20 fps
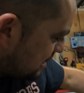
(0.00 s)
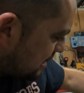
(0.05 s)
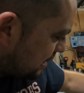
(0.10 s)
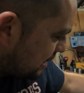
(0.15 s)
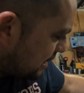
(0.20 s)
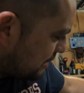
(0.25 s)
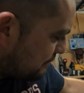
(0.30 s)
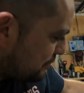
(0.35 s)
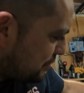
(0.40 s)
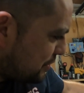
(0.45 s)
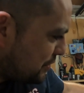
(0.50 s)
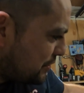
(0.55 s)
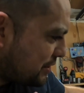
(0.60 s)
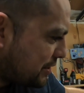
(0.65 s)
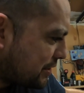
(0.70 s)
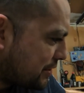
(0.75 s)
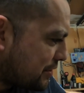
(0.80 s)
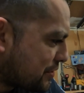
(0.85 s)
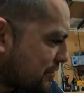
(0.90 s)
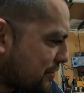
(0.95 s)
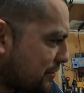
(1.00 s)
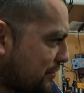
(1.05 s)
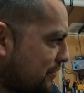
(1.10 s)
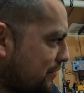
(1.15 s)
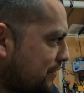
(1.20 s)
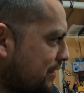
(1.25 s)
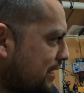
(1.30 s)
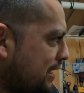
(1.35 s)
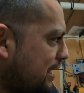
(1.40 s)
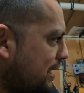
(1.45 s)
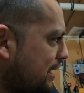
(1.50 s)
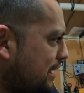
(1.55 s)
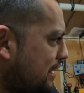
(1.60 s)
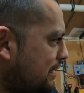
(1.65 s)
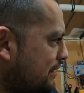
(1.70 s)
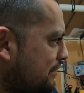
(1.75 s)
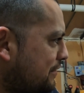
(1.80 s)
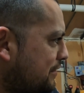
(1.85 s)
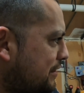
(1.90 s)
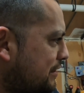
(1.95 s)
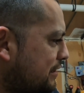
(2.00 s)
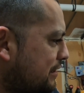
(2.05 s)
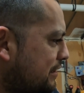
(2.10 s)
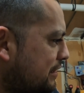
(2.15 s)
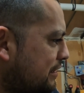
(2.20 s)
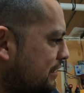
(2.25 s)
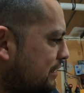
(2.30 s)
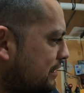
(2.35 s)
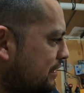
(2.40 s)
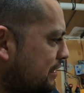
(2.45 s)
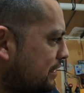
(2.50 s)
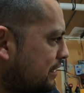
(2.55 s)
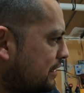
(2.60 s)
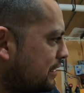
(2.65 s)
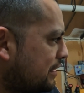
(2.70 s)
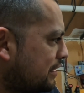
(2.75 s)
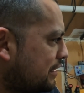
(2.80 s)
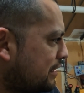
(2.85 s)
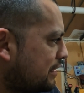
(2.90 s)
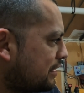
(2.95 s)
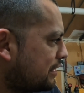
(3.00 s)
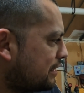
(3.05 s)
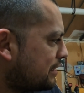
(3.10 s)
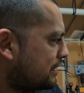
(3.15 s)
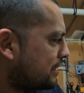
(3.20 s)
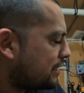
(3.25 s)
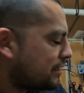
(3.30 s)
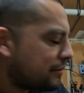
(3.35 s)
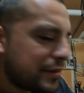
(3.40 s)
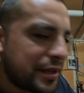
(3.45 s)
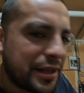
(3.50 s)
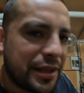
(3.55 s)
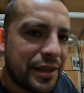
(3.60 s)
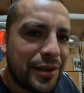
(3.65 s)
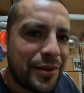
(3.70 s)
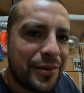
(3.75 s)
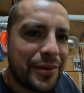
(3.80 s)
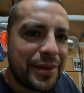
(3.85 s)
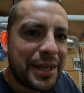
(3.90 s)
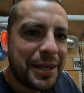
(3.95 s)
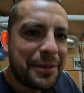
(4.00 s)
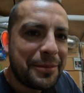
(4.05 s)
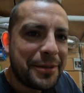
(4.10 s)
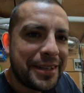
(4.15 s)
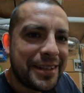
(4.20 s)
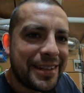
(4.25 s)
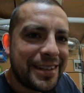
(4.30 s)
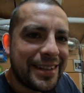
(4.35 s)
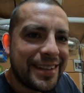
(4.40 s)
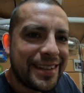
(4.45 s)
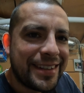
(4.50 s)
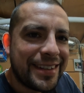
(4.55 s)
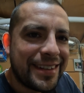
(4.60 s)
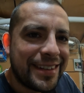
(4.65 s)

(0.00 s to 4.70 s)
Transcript: I got boost control valves. I mean, you name it.